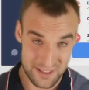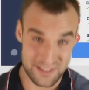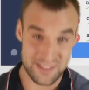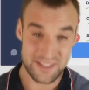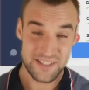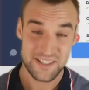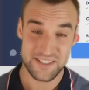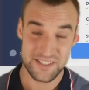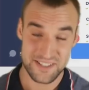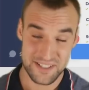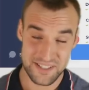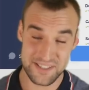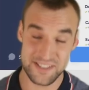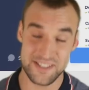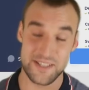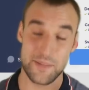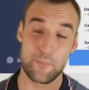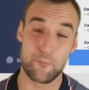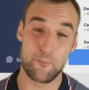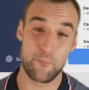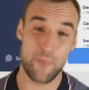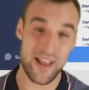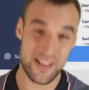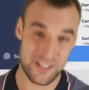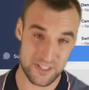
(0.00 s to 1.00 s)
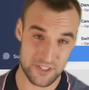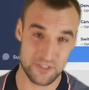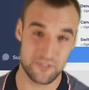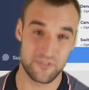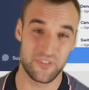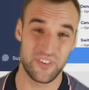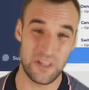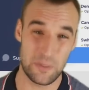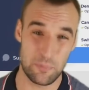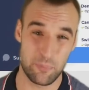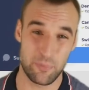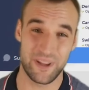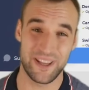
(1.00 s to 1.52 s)
This is the best
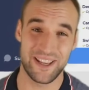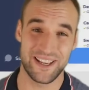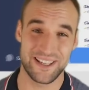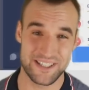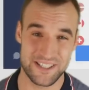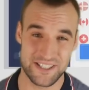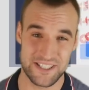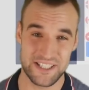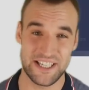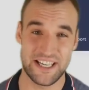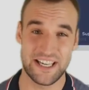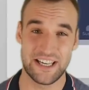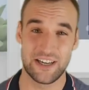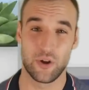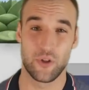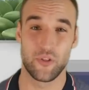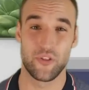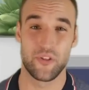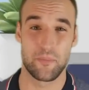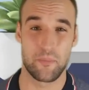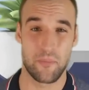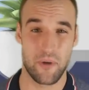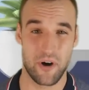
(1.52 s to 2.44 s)
VPN deal on the